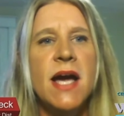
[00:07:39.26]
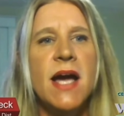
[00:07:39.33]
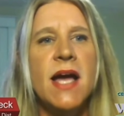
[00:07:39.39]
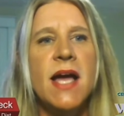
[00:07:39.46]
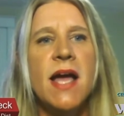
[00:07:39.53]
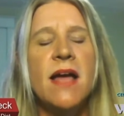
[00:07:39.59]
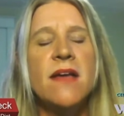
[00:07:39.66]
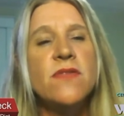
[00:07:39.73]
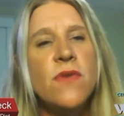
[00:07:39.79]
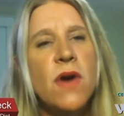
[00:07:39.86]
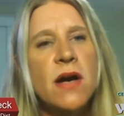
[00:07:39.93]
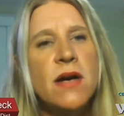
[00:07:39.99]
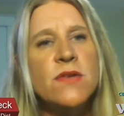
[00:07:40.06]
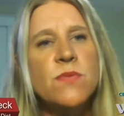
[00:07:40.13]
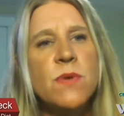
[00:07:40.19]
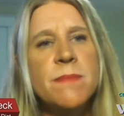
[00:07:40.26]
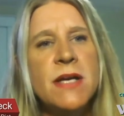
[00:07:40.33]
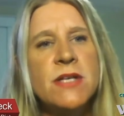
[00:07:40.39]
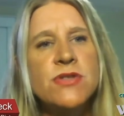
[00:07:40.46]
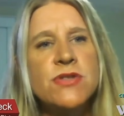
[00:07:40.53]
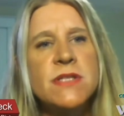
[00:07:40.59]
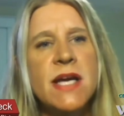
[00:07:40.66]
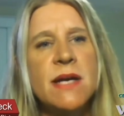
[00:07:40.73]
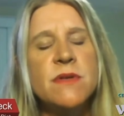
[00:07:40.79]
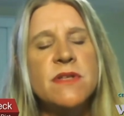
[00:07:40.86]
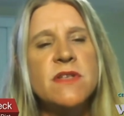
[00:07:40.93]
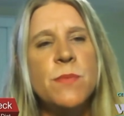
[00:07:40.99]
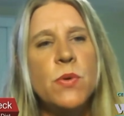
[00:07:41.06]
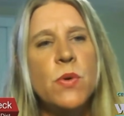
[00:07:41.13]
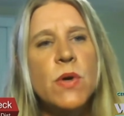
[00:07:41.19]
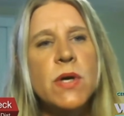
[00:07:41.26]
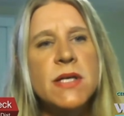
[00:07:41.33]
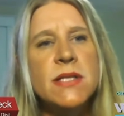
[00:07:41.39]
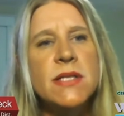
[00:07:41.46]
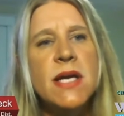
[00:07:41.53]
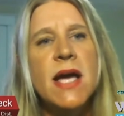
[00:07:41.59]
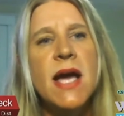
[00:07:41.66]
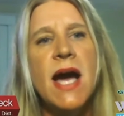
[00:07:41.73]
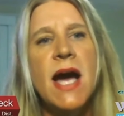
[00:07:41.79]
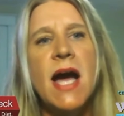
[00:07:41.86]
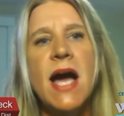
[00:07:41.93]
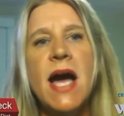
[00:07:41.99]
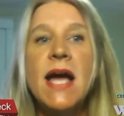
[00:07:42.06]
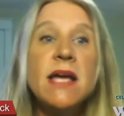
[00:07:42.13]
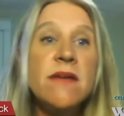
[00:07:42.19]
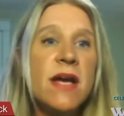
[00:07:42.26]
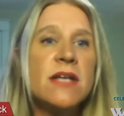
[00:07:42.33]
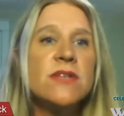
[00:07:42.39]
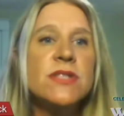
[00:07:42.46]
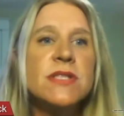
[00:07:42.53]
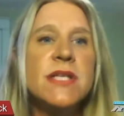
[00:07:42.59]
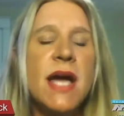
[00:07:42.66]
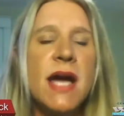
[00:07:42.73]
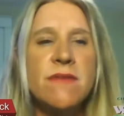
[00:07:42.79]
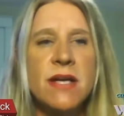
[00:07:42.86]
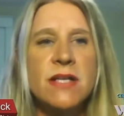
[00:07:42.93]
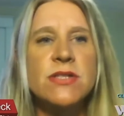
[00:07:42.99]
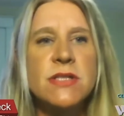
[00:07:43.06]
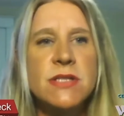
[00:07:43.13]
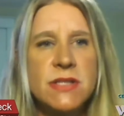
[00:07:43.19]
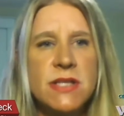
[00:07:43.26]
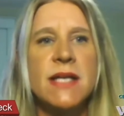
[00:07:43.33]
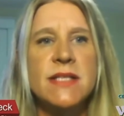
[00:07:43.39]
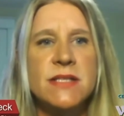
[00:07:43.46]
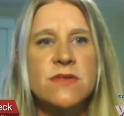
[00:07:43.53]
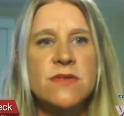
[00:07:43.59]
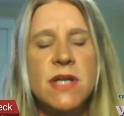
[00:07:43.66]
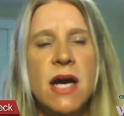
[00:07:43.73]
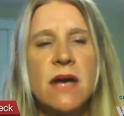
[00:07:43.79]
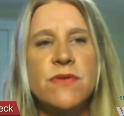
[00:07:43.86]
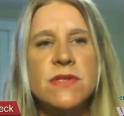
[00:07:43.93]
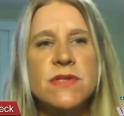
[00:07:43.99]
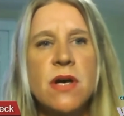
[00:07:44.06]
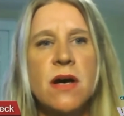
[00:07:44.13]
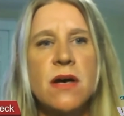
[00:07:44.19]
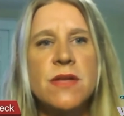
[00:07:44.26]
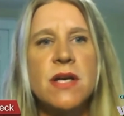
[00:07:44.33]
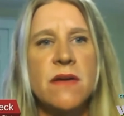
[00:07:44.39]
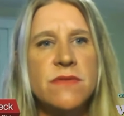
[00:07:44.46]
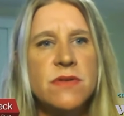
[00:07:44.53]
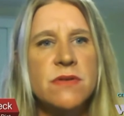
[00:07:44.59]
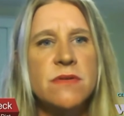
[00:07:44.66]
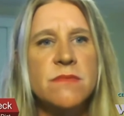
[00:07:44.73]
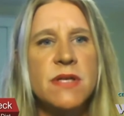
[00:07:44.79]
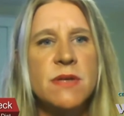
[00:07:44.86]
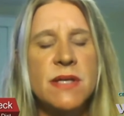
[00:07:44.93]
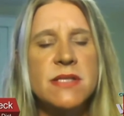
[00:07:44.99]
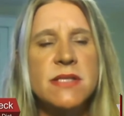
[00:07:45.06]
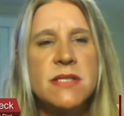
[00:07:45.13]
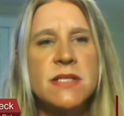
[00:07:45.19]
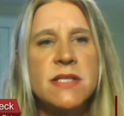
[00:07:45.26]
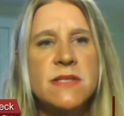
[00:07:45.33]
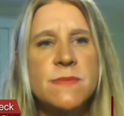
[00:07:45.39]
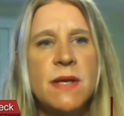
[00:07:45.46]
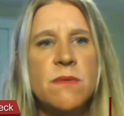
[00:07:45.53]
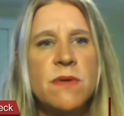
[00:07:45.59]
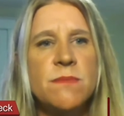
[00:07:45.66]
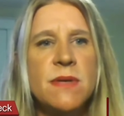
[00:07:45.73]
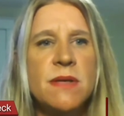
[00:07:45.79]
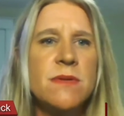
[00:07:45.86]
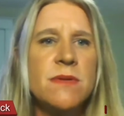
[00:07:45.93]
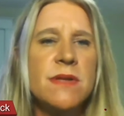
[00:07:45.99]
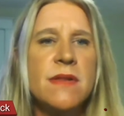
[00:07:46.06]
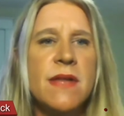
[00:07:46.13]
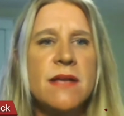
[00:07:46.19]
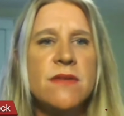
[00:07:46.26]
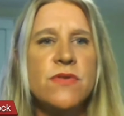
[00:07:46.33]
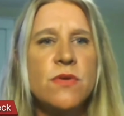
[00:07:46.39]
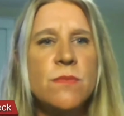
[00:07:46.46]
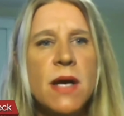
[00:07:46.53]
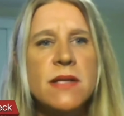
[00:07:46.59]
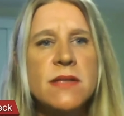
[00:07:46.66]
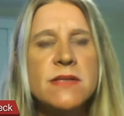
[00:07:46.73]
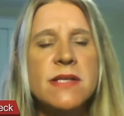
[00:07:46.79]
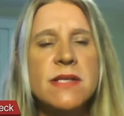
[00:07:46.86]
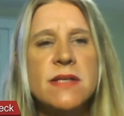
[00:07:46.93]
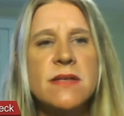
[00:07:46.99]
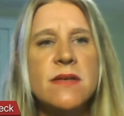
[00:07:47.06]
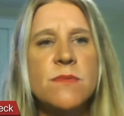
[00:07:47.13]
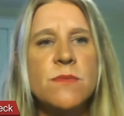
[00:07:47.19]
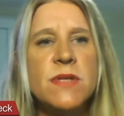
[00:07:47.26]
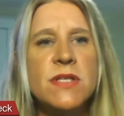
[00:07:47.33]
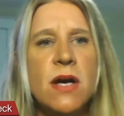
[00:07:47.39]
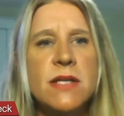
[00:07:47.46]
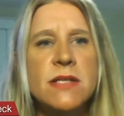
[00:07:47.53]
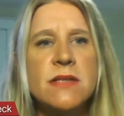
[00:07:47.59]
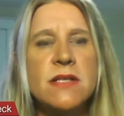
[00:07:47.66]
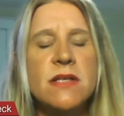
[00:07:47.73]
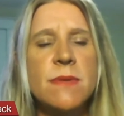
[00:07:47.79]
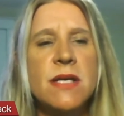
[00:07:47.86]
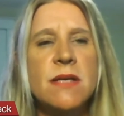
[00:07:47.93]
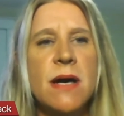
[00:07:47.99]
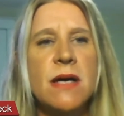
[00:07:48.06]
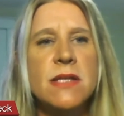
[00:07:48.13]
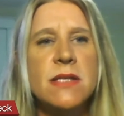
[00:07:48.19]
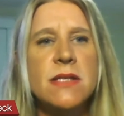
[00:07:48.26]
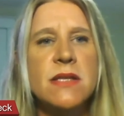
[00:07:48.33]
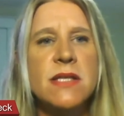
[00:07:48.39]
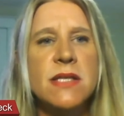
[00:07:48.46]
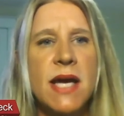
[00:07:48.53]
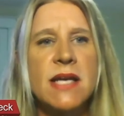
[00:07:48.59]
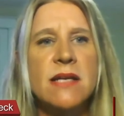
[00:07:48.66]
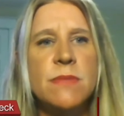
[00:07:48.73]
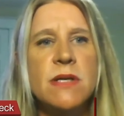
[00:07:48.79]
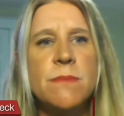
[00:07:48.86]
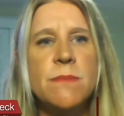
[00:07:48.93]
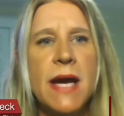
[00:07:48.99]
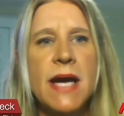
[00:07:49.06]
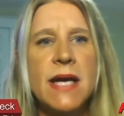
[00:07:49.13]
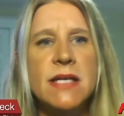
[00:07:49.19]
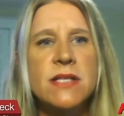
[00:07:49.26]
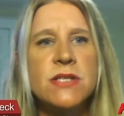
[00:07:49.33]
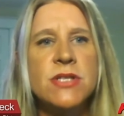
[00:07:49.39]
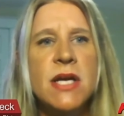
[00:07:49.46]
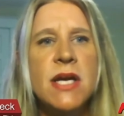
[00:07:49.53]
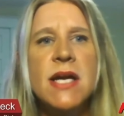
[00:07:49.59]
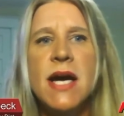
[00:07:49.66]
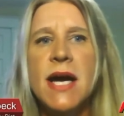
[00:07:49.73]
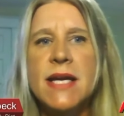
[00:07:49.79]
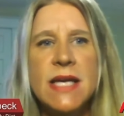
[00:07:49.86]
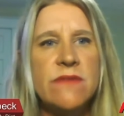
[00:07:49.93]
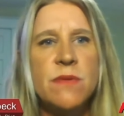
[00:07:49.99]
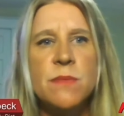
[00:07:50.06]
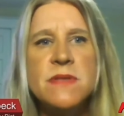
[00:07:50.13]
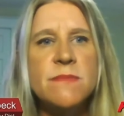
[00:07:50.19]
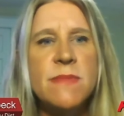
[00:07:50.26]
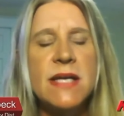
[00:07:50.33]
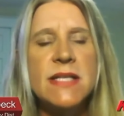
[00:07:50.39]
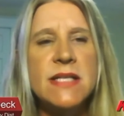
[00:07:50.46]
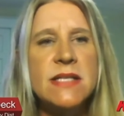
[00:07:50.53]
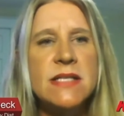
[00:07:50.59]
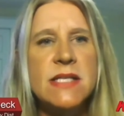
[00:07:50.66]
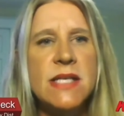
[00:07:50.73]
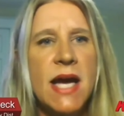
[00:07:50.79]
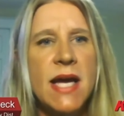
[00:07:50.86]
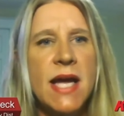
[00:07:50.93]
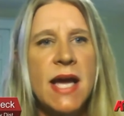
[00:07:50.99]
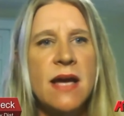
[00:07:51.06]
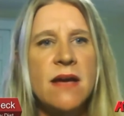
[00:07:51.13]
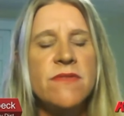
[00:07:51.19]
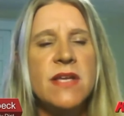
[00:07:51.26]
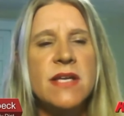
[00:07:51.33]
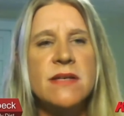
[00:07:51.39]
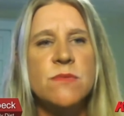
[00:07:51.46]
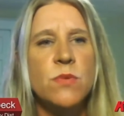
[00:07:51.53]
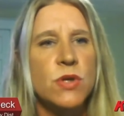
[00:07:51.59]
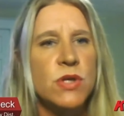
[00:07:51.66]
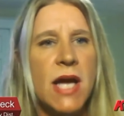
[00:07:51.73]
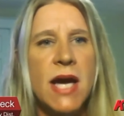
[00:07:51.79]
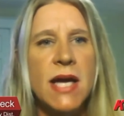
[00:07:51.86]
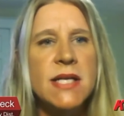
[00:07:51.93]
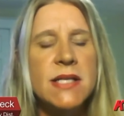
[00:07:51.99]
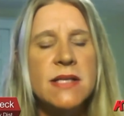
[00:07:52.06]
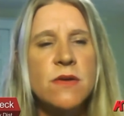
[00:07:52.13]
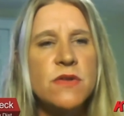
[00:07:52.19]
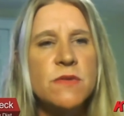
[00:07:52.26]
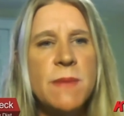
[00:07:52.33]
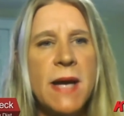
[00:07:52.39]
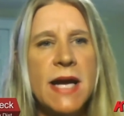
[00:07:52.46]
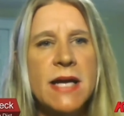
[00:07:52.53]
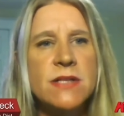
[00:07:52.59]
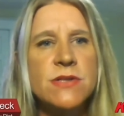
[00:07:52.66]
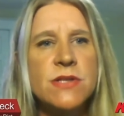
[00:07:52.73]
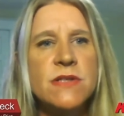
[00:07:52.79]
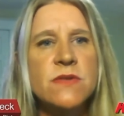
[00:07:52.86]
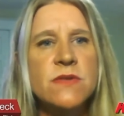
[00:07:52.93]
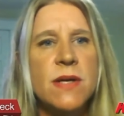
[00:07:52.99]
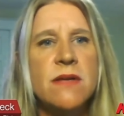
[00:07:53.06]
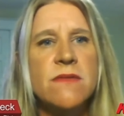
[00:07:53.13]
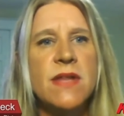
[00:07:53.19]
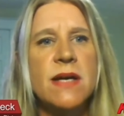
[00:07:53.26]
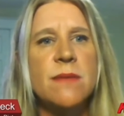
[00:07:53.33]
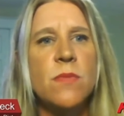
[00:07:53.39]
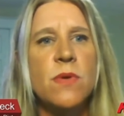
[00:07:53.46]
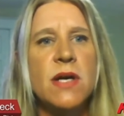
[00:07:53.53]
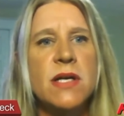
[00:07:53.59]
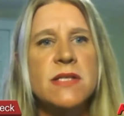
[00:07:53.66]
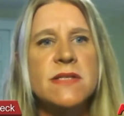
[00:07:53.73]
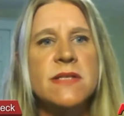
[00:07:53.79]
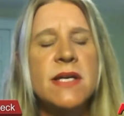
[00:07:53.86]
as far as what measures I would support, I have actually, I've actually, I did do a conference call. The governor requested to speak with me within the last few months, and we talked a little bit about the the nine bill package. I gave him some ideas that I have that were not in those packages. One of them was